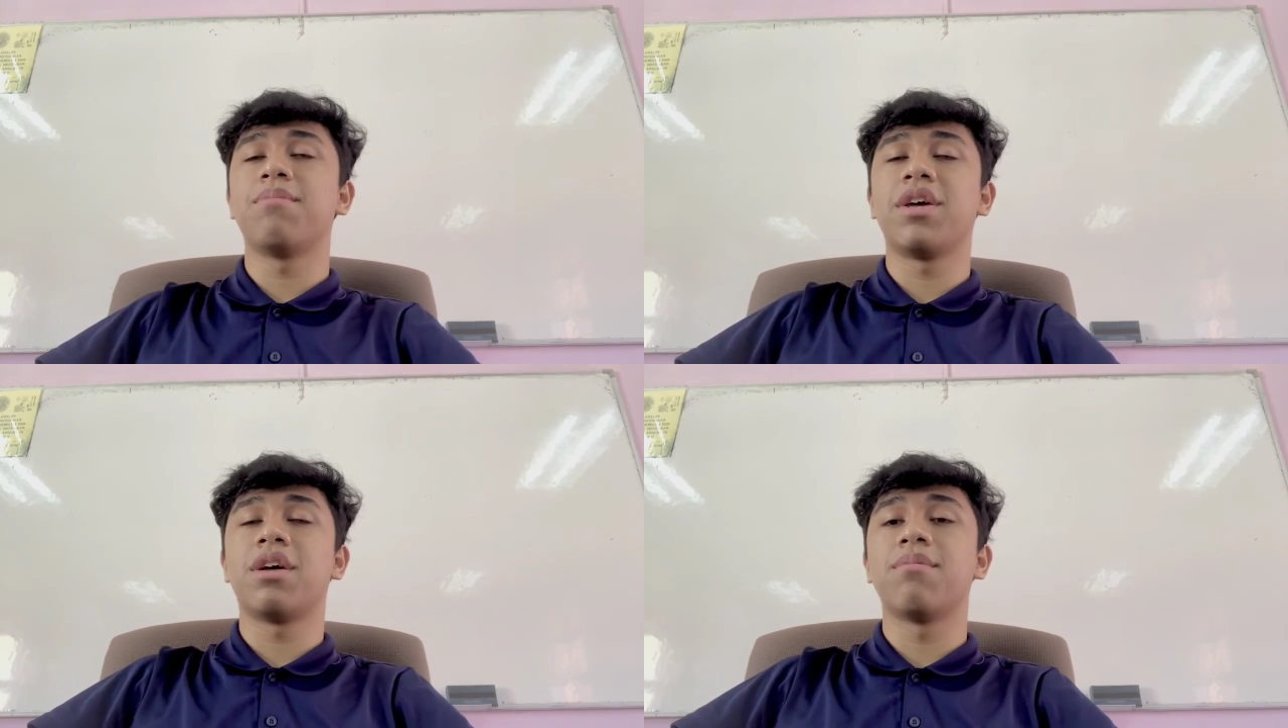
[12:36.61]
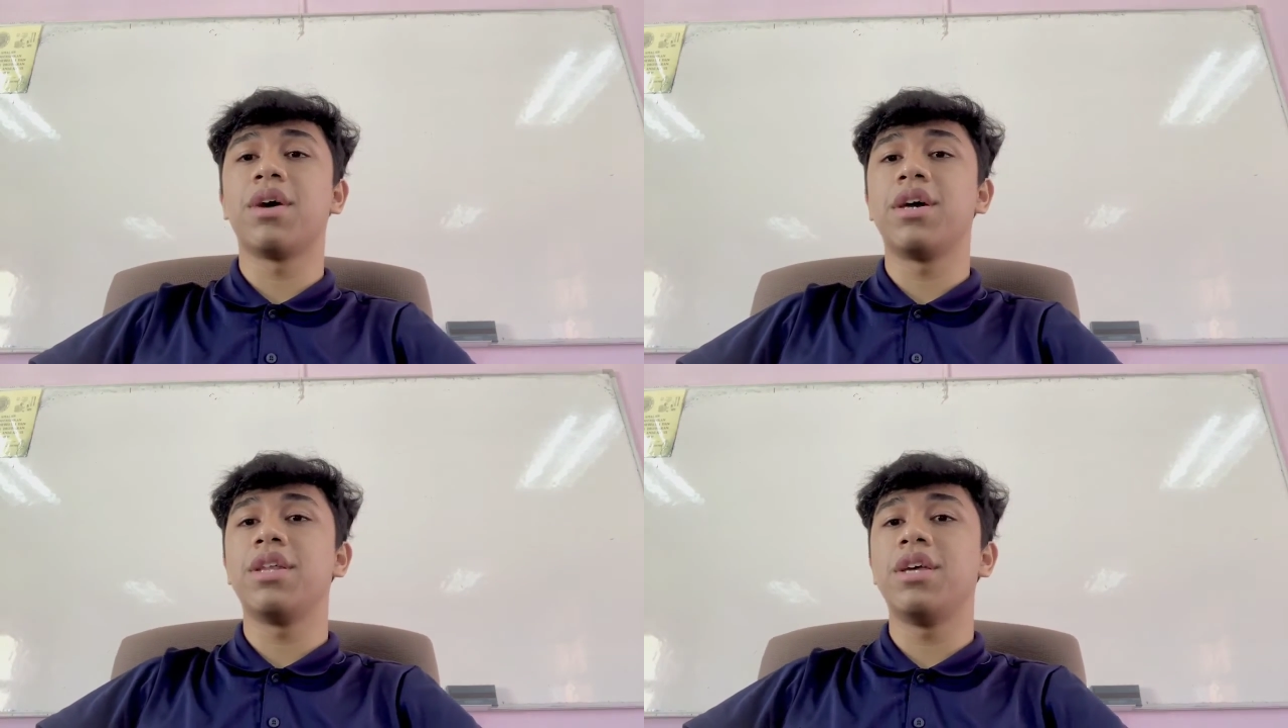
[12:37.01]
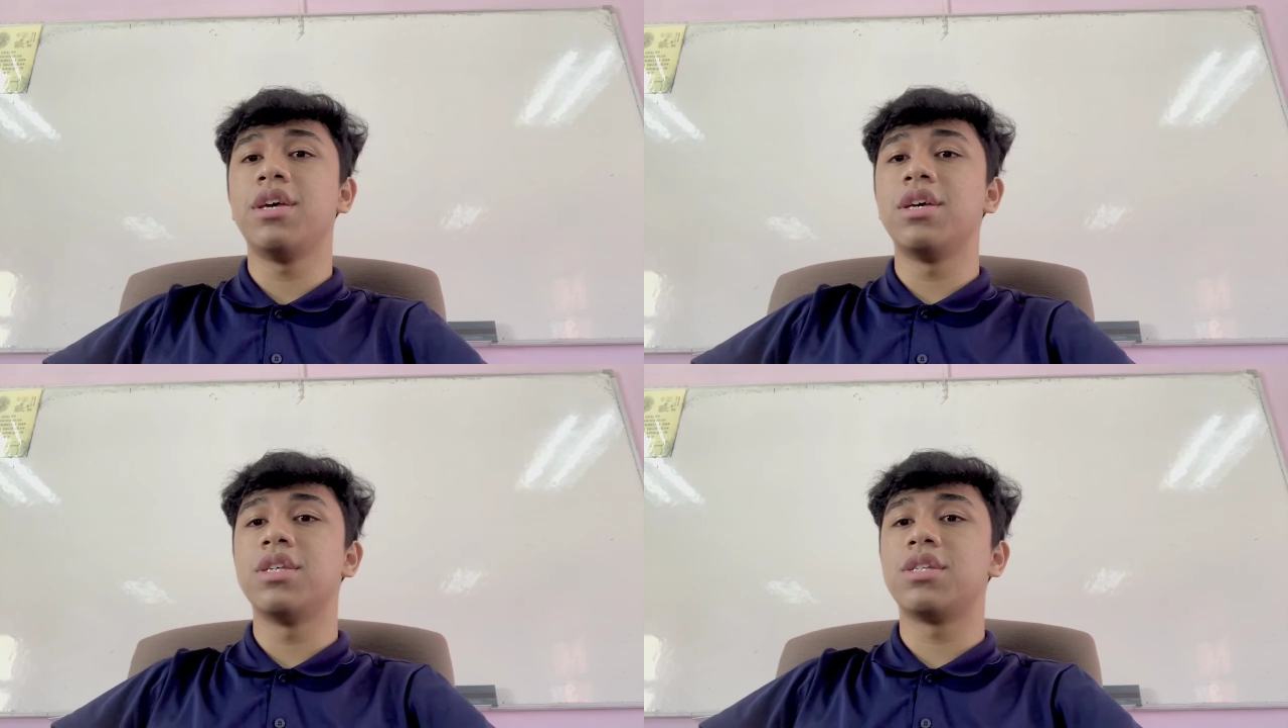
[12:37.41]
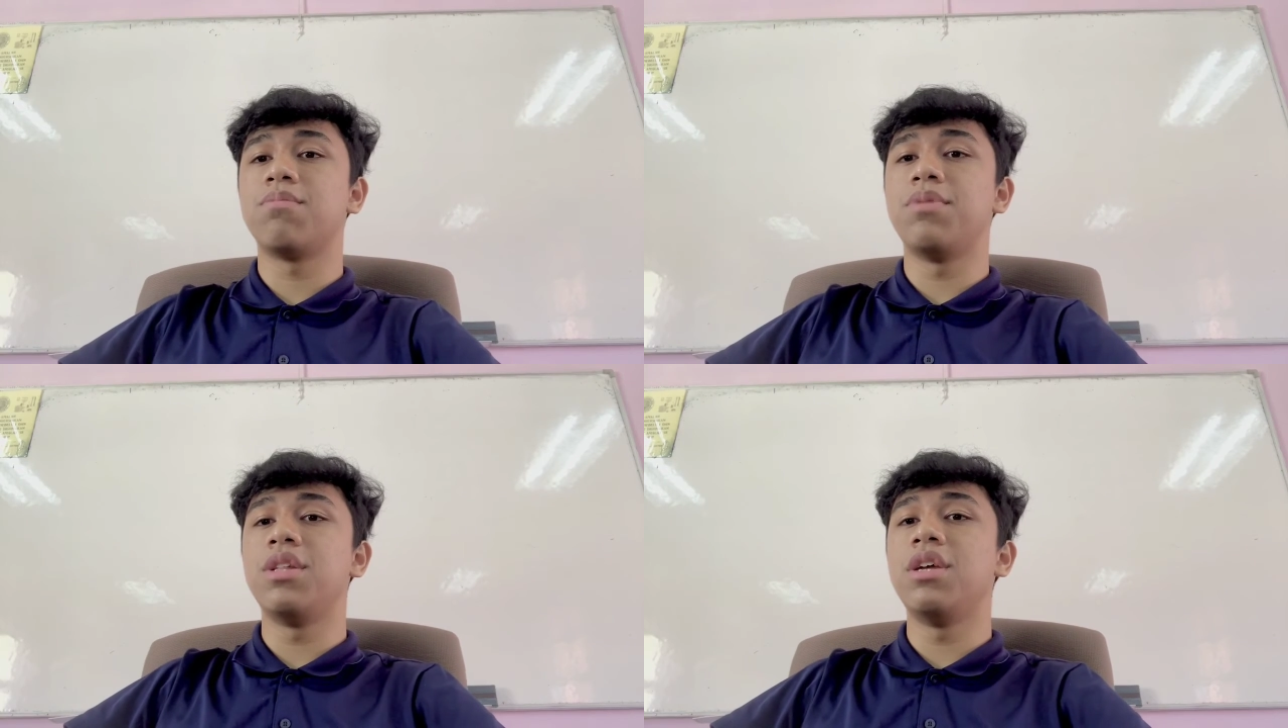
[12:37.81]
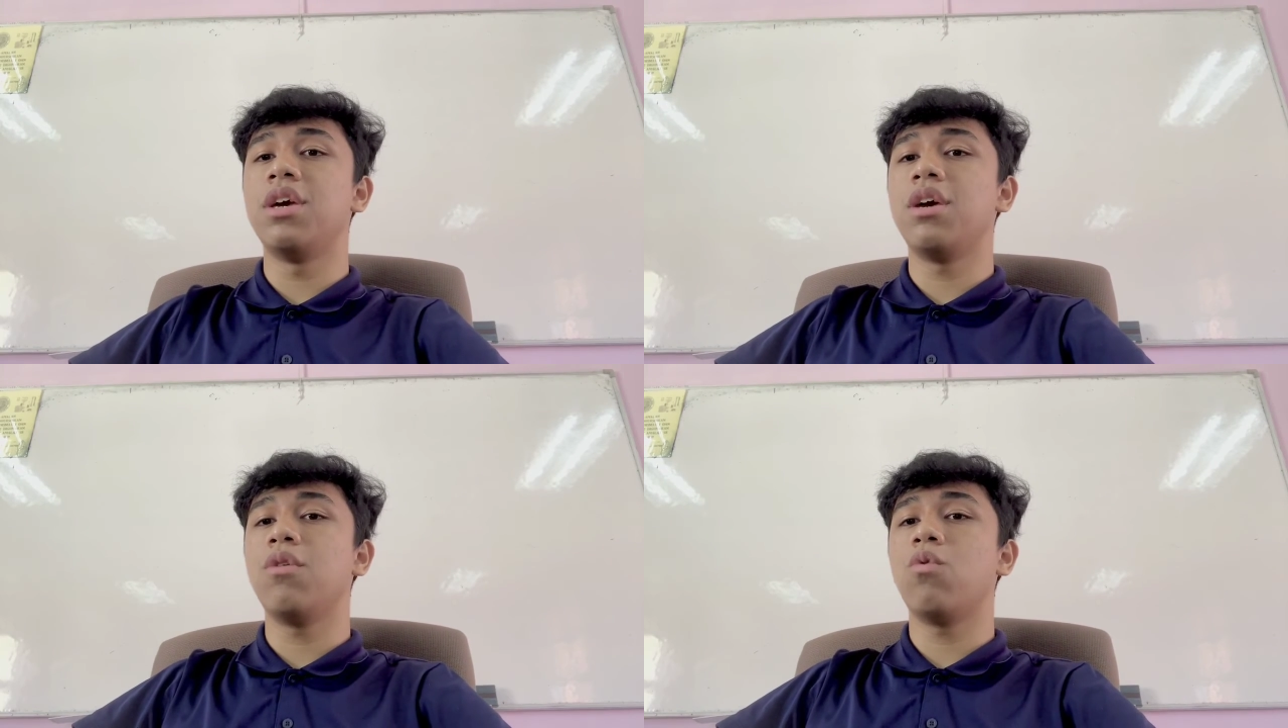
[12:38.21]
number ID is
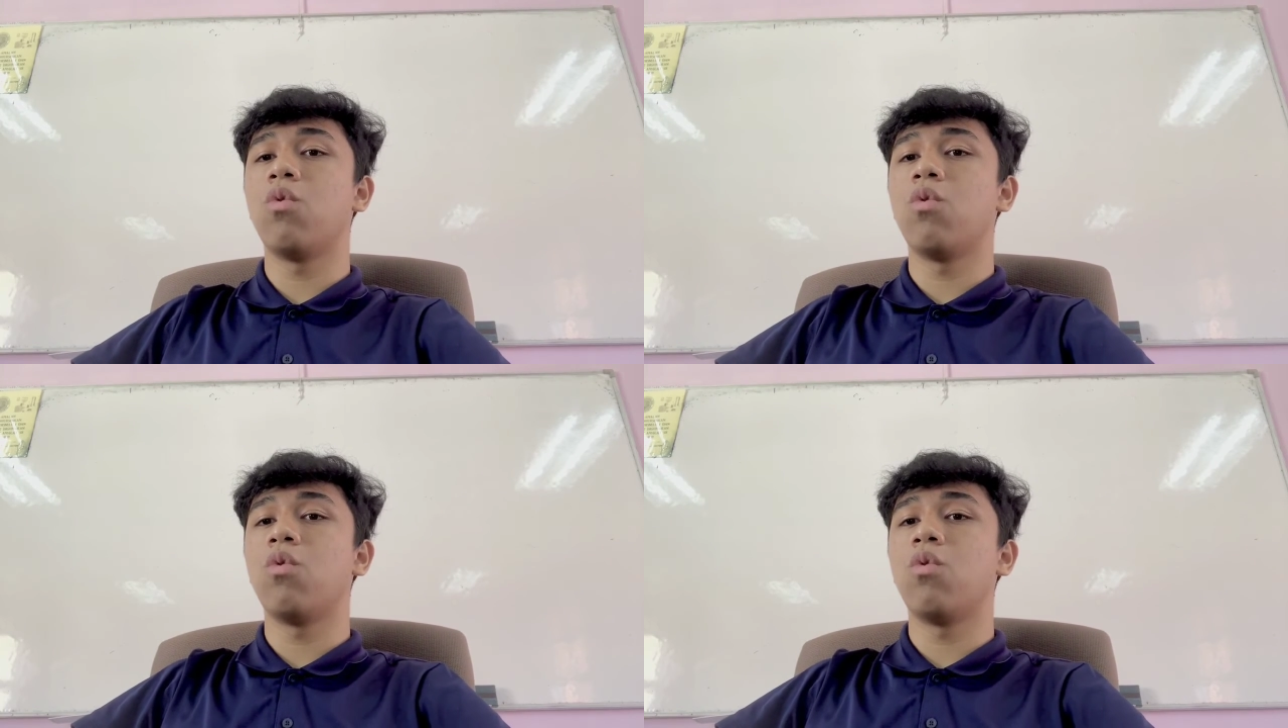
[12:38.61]
PDA